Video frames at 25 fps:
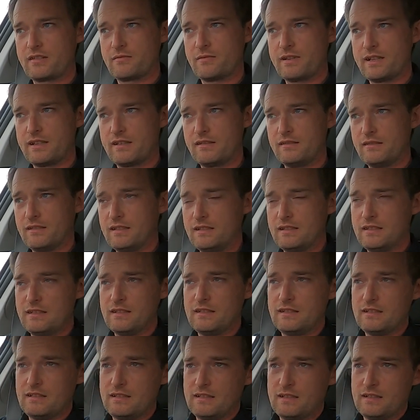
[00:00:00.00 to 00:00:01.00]
well.
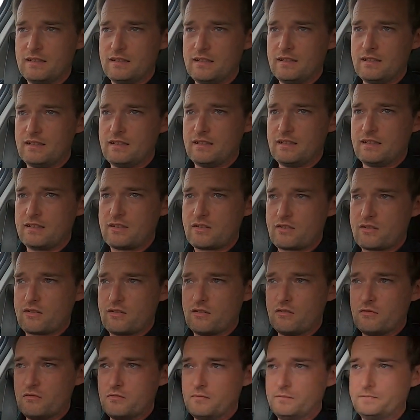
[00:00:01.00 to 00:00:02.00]

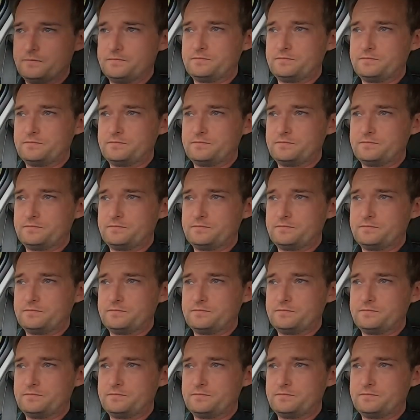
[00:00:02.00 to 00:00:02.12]
So